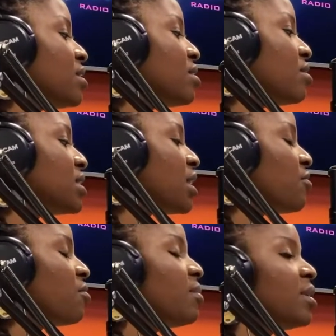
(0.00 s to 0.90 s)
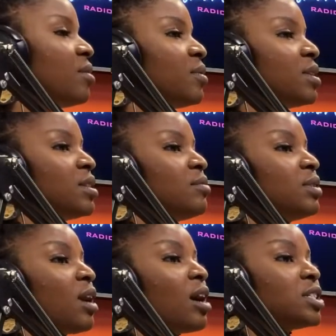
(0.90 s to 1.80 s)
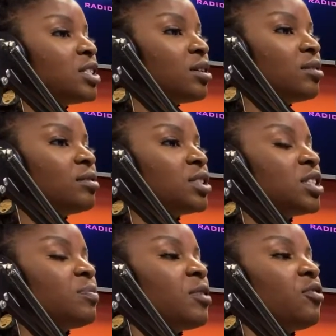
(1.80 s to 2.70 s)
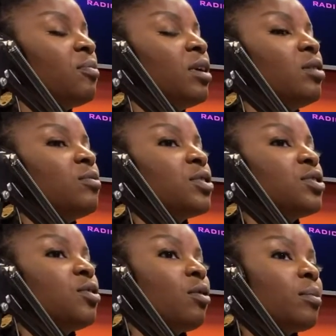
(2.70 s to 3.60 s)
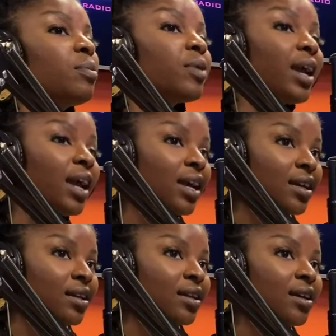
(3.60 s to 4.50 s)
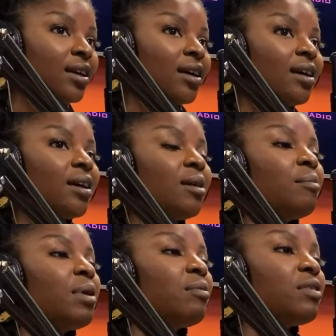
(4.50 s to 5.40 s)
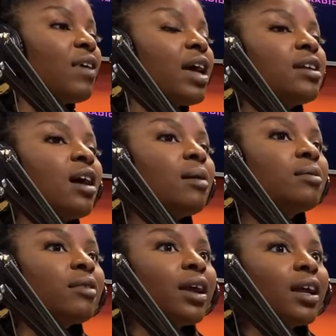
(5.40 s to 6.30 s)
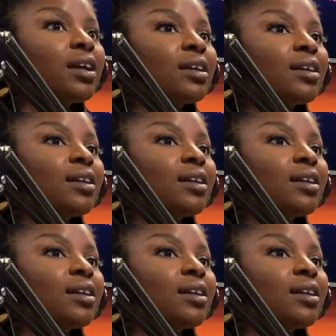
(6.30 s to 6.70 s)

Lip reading: Those that are familiar with our show should be familiar with your brand, but we've had an upgrade.